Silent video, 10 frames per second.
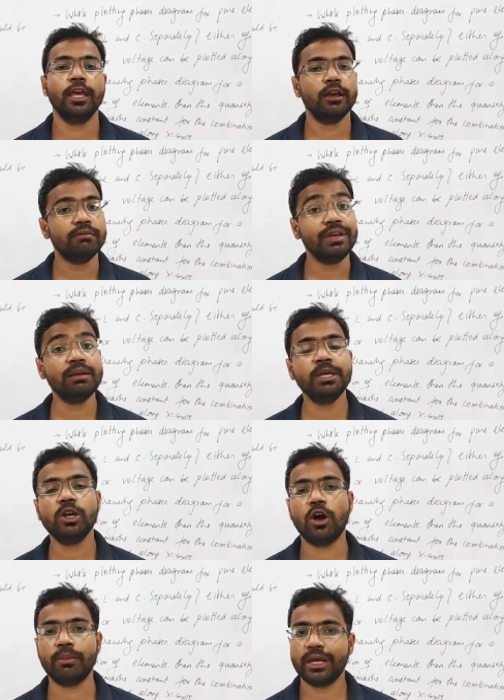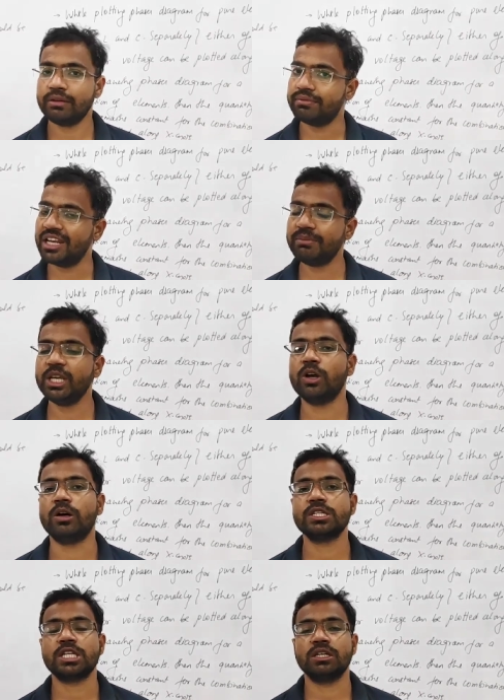will be common, will be
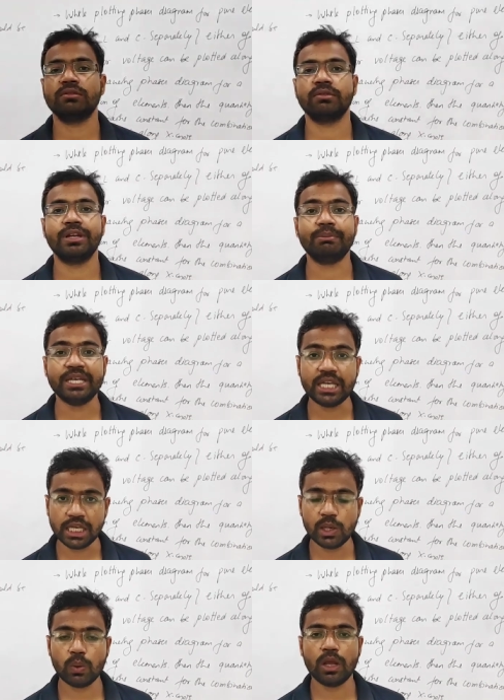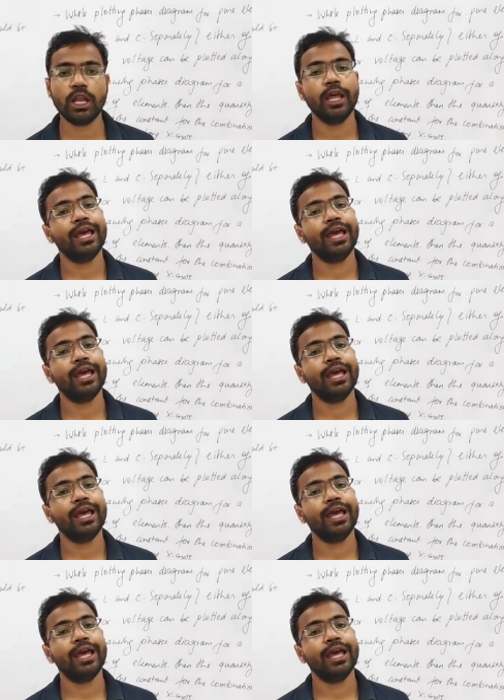constant, will be equal.